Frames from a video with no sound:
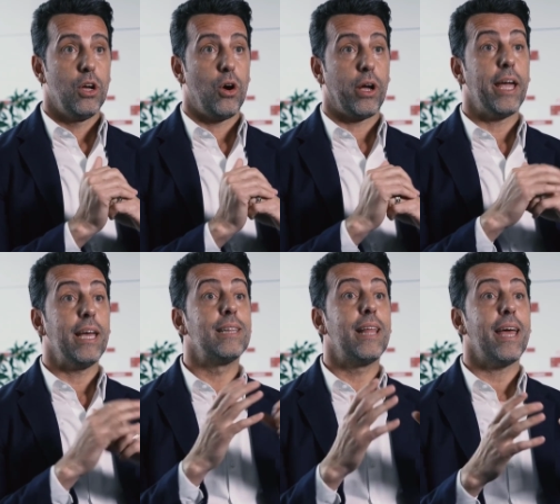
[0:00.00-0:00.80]

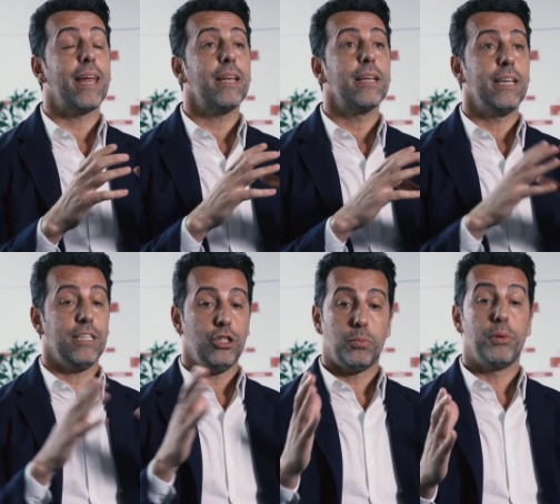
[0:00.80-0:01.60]
Okay, and then
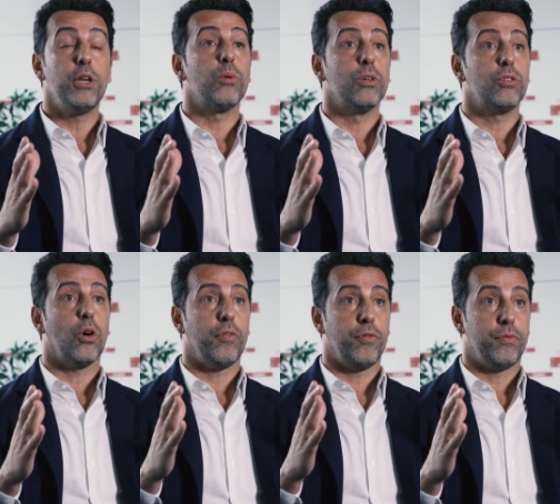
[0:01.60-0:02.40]
in this period
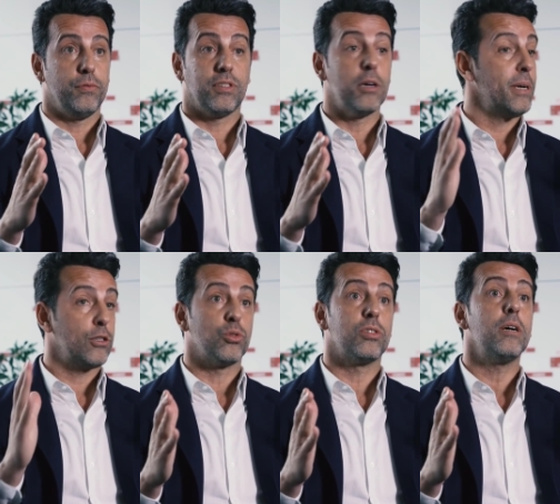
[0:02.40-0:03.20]
of summer
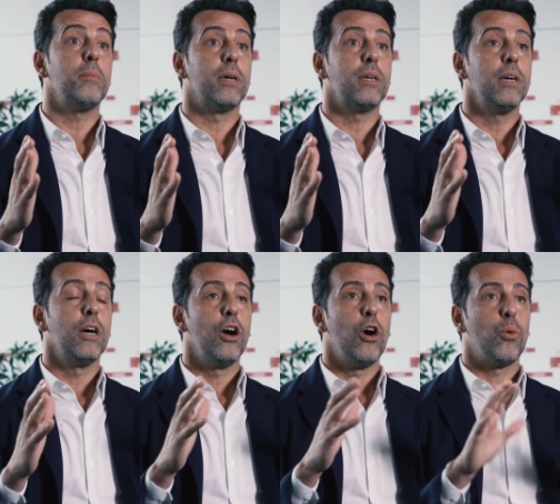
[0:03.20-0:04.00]
to summer,
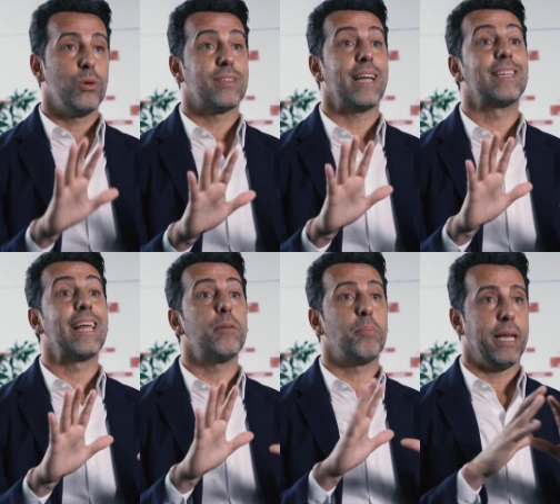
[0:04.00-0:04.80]
we signed
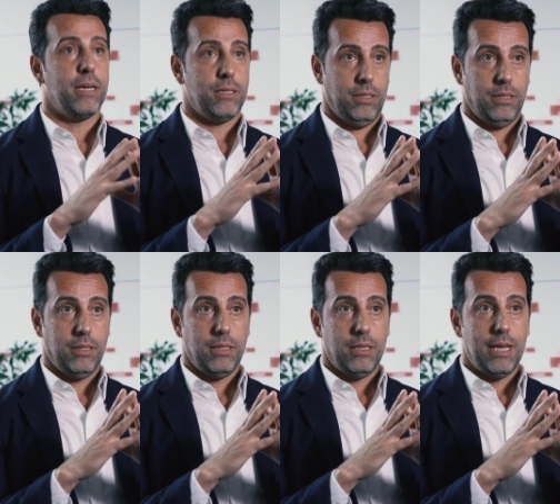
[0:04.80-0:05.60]
ten players.
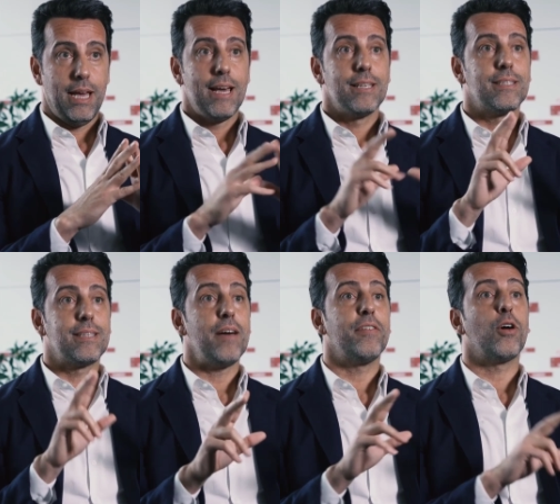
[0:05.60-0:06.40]

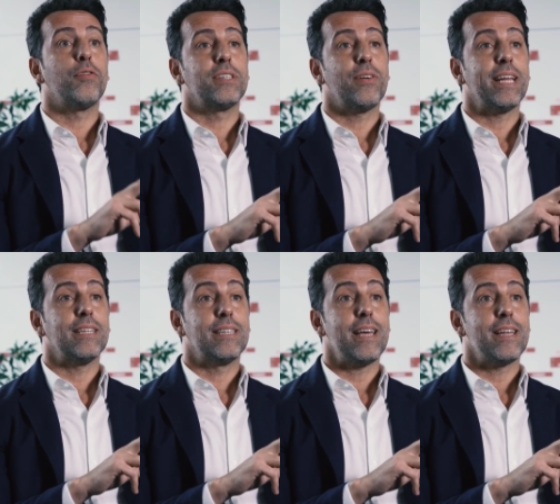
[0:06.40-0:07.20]
Seven of
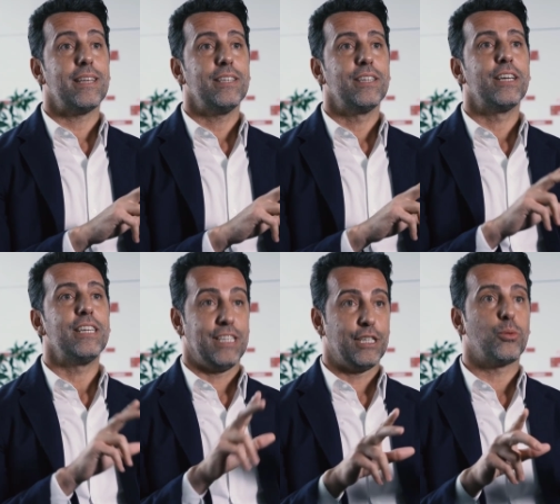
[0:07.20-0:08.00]
ten
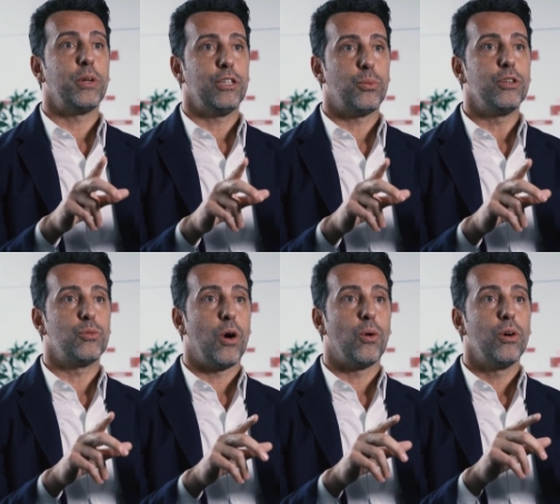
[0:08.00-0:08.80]
is under twenty-three
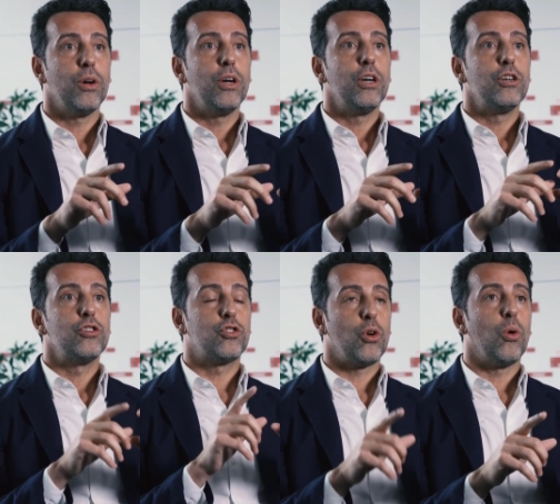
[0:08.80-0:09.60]
as well.
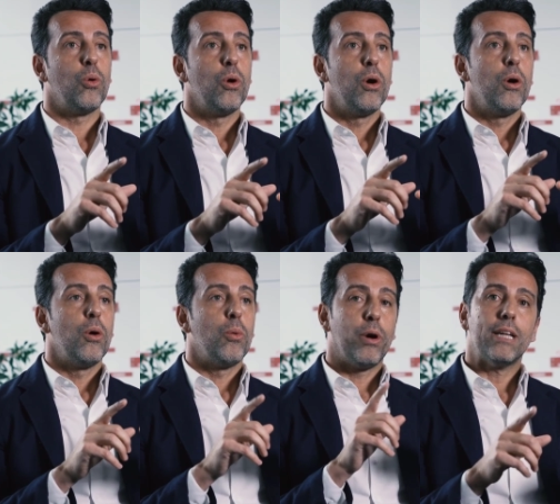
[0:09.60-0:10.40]
So
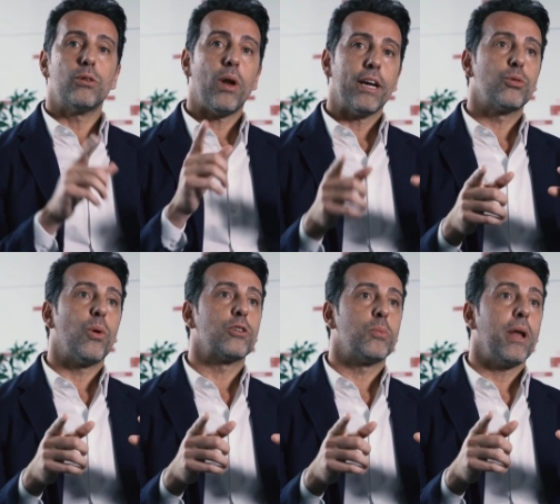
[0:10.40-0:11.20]
what I'd like to
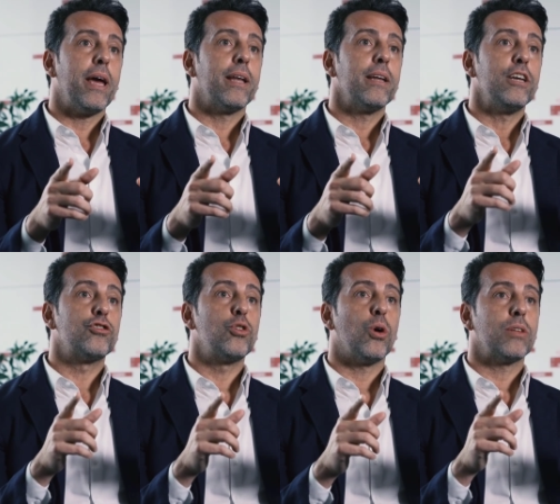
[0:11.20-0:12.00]
explain
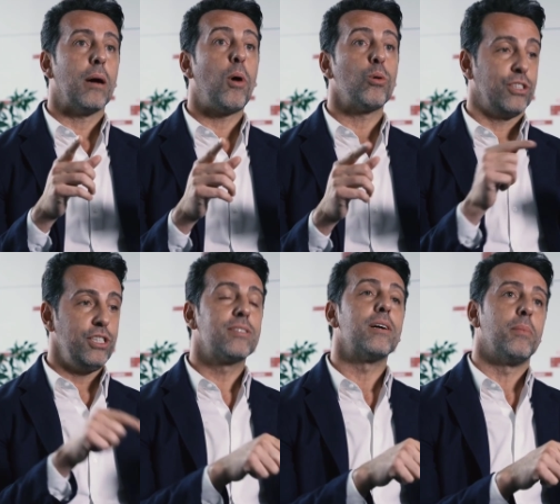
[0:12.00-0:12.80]
is not about
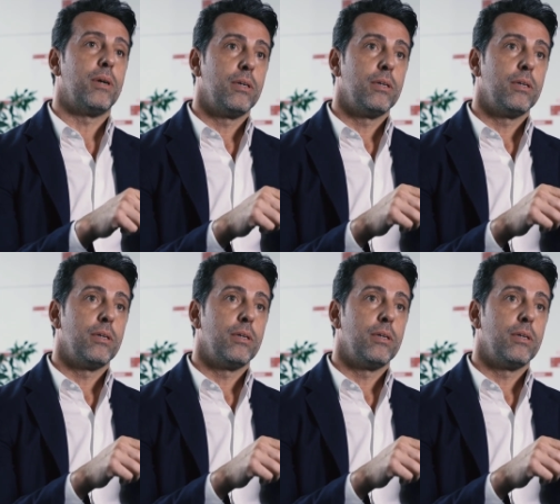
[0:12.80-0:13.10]
this summer,